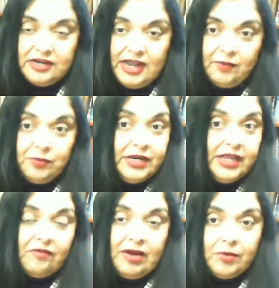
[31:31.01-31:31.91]
I wouldn't
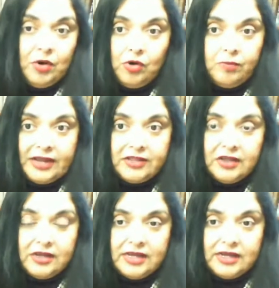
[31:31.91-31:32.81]
give up hope. I think
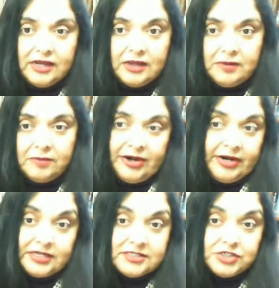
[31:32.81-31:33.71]

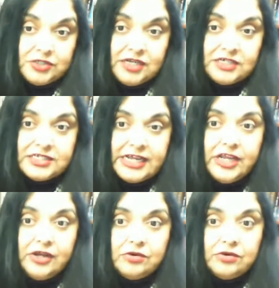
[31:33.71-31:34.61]
Americans should
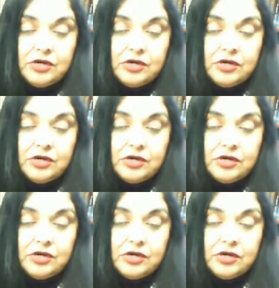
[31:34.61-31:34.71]
continue